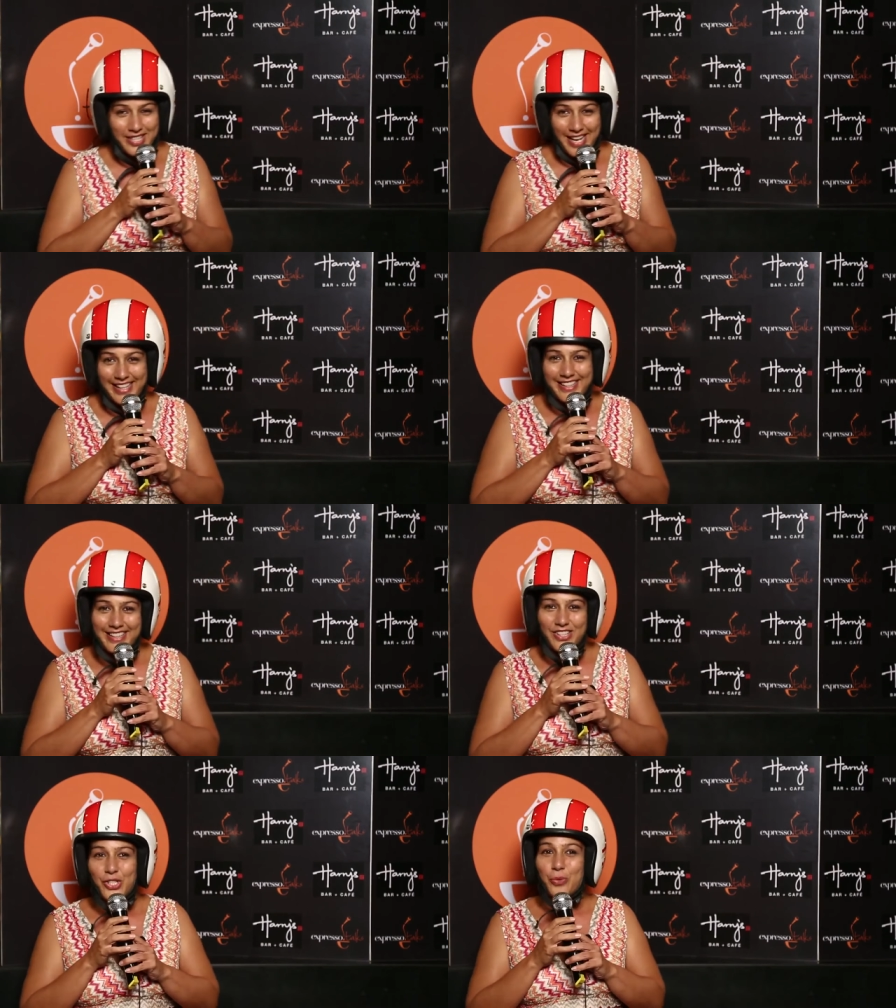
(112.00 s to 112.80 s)
decided
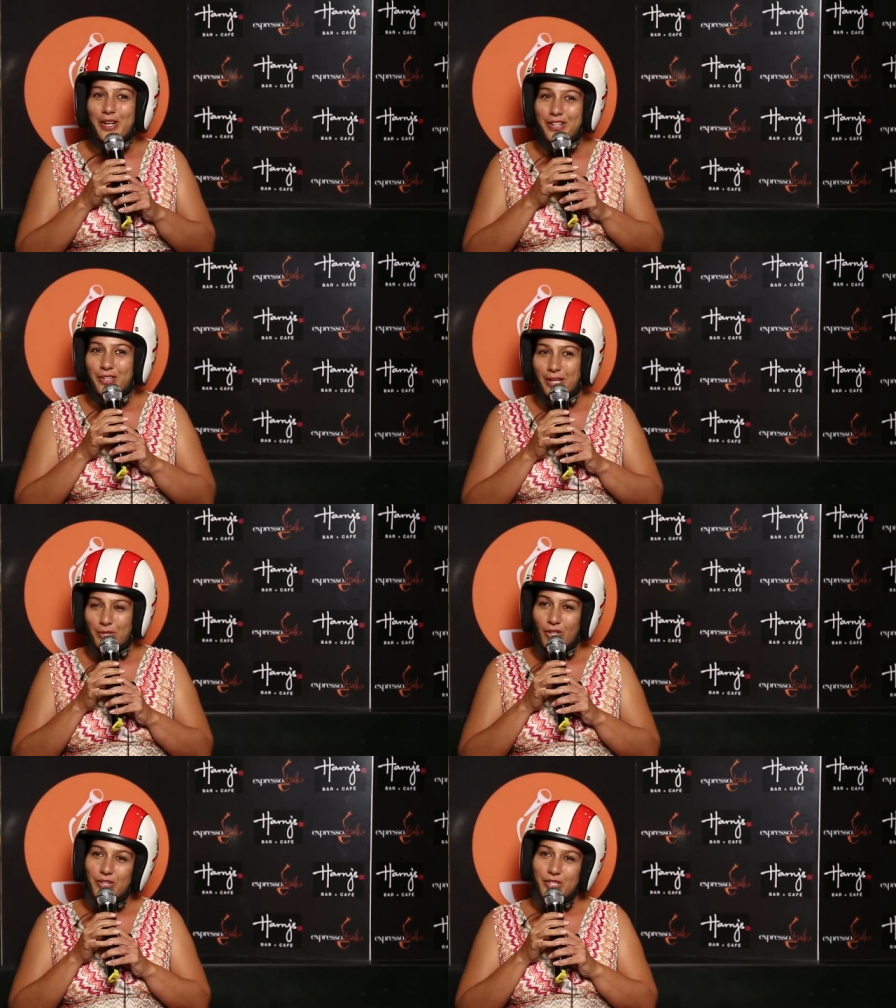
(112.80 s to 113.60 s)
that she wanted to
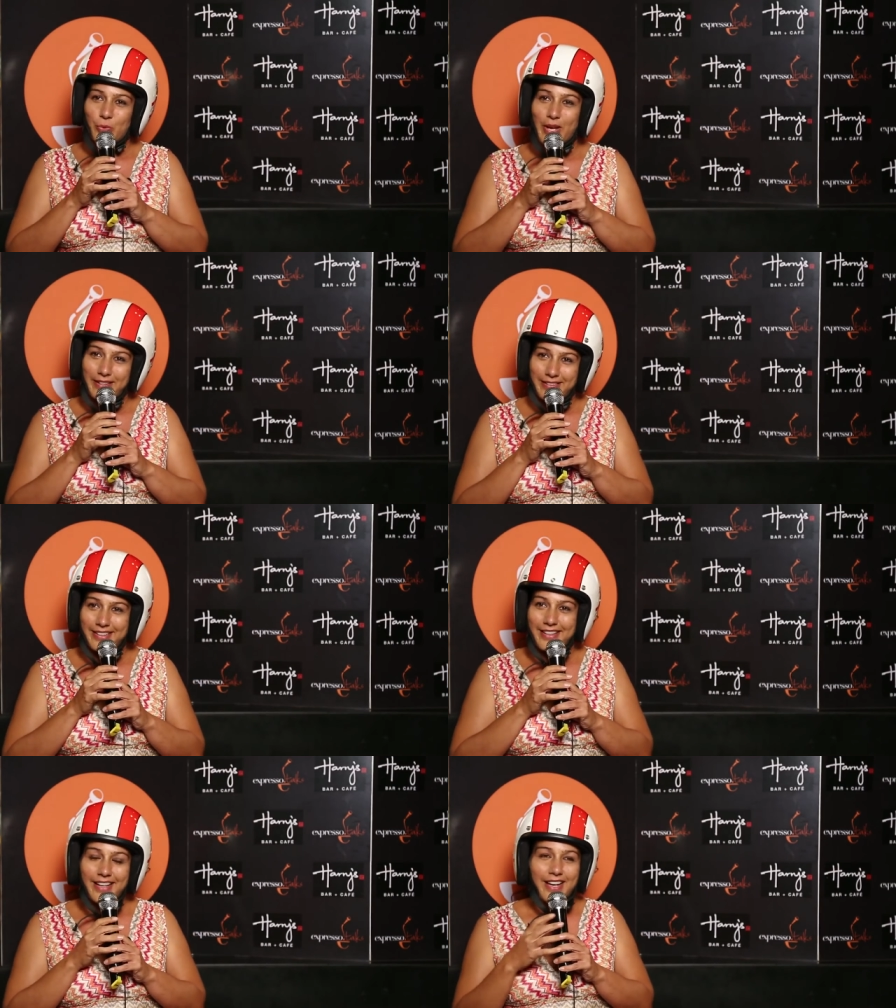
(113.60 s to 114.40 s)
come along as
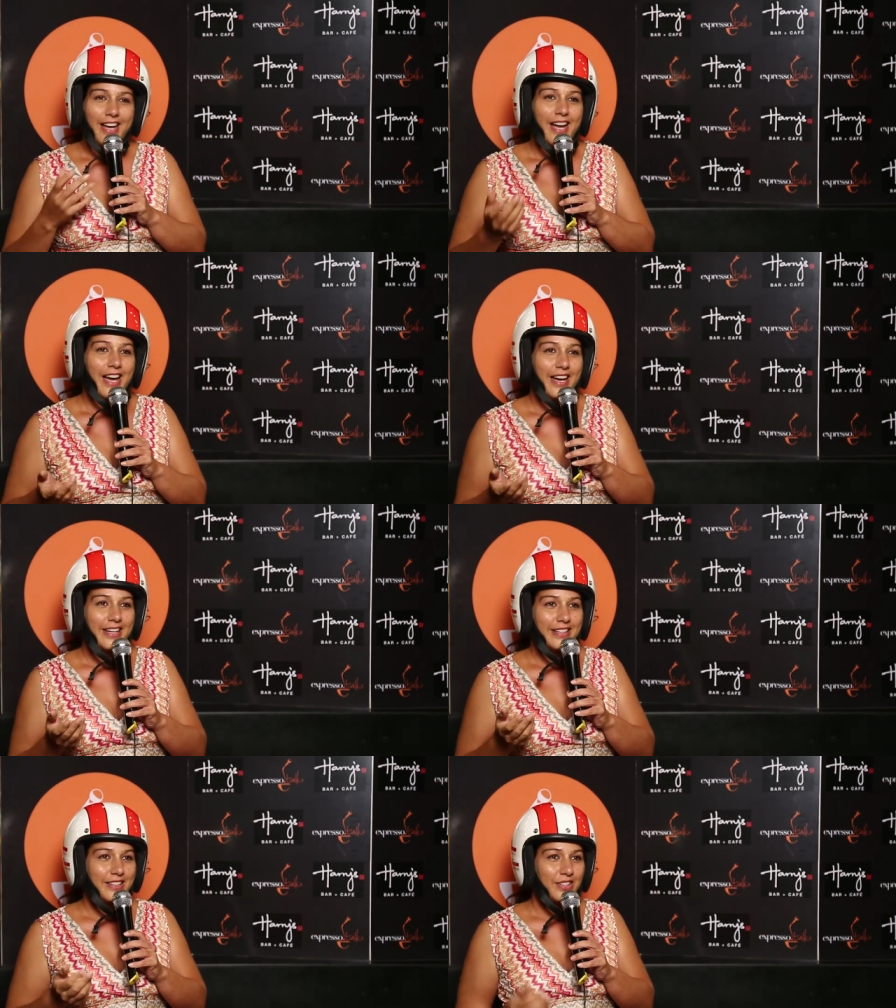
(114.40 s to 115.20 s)
well.
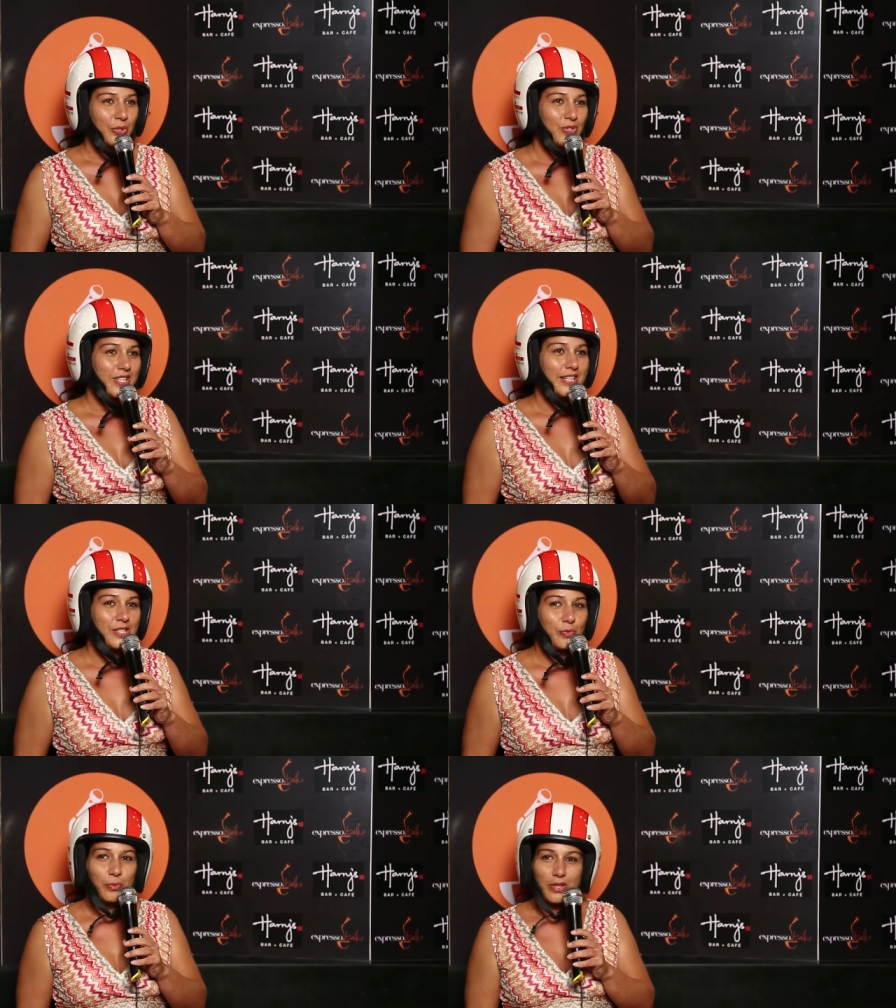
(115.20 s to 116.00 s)
And in those
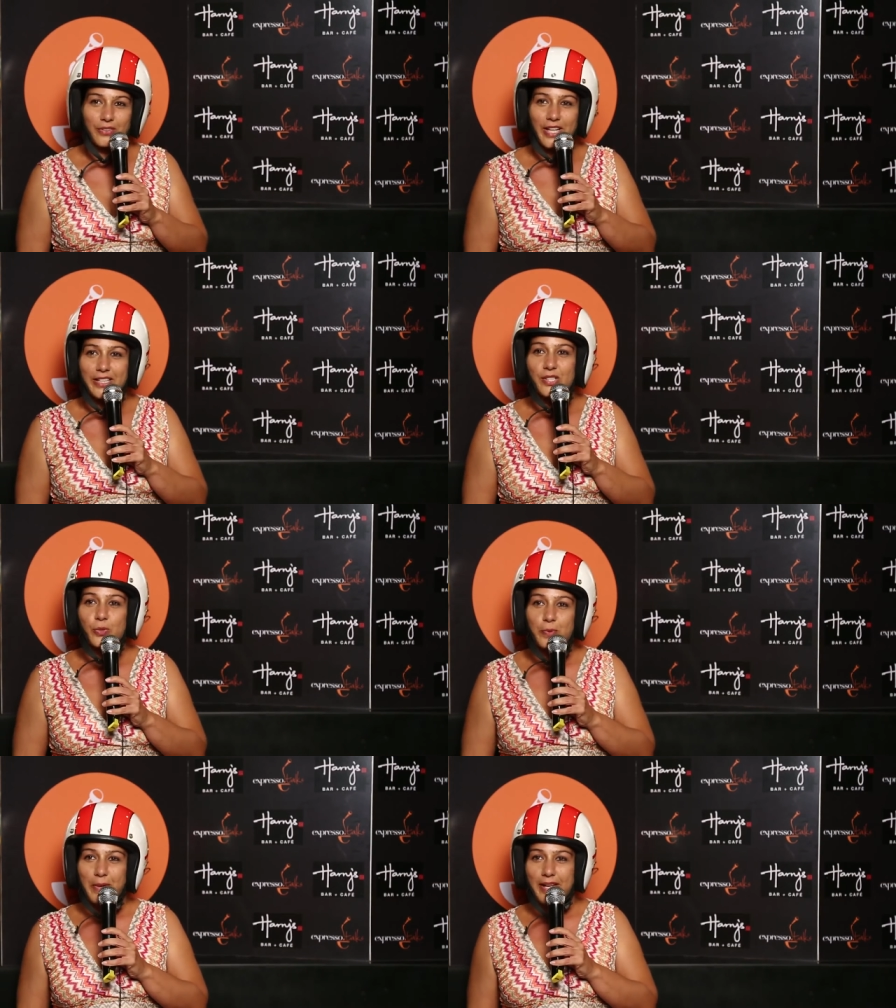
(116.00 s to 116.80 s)
days, we were riding
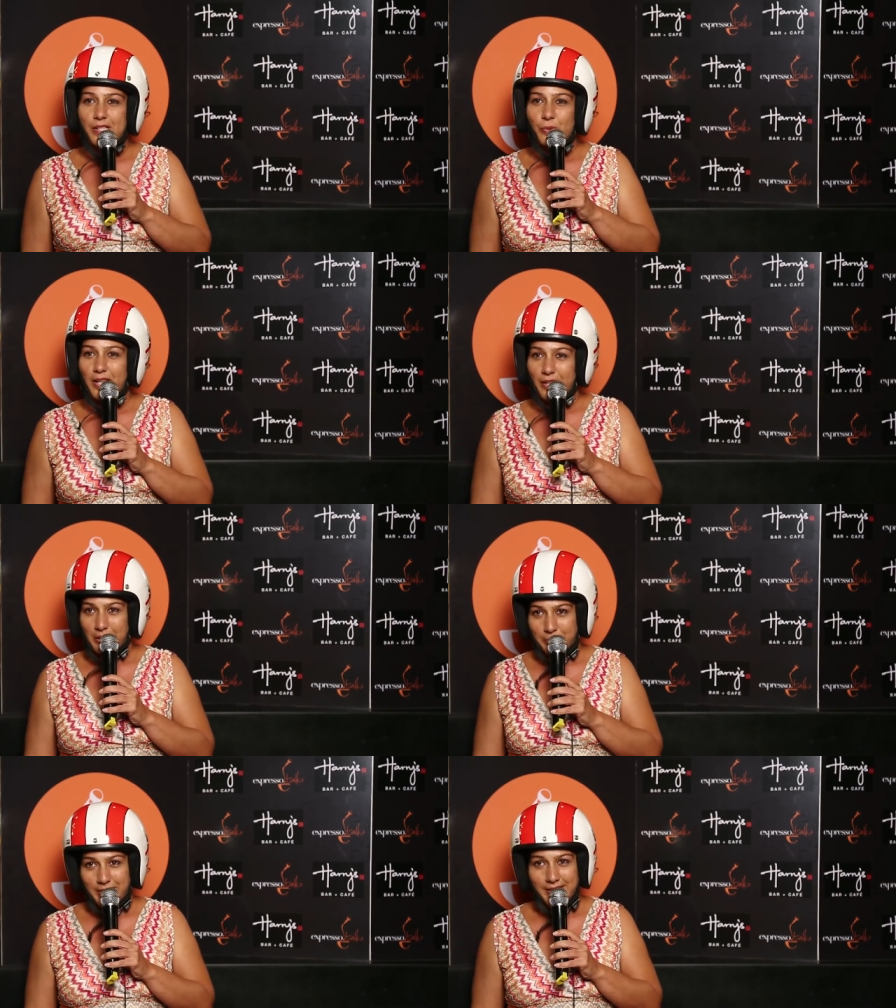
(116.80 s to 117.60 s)
super bikes without
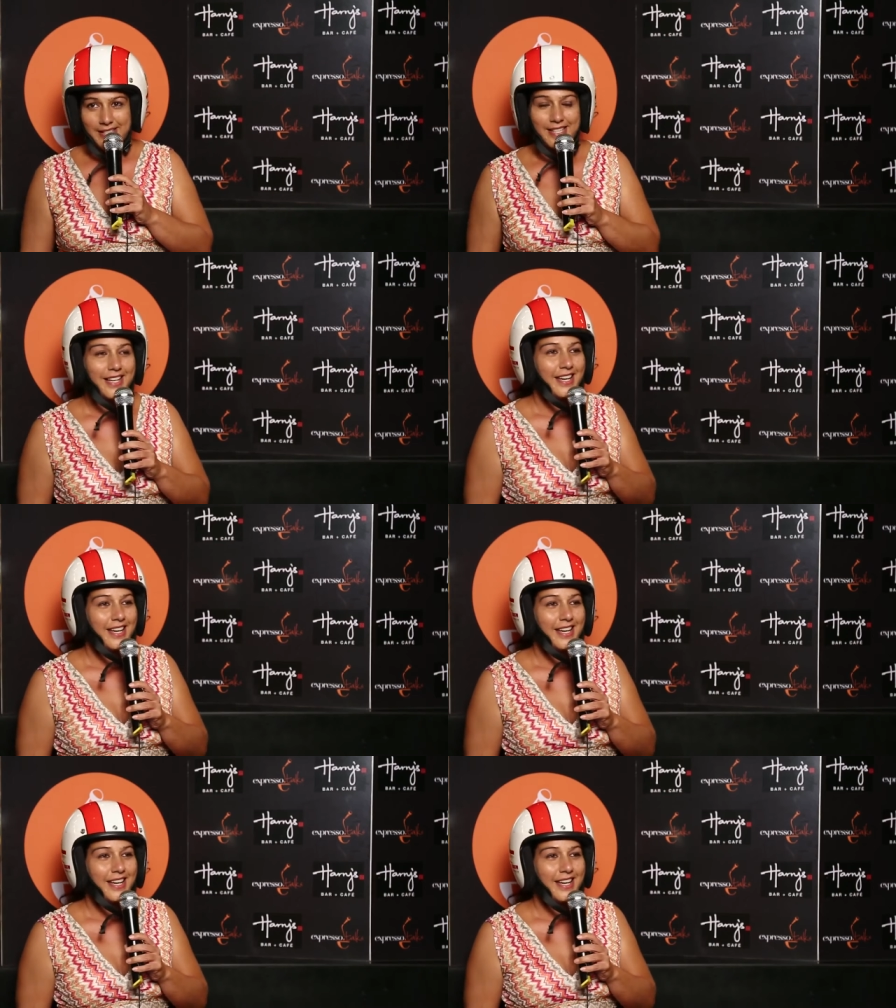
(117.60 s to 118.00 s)
helmets.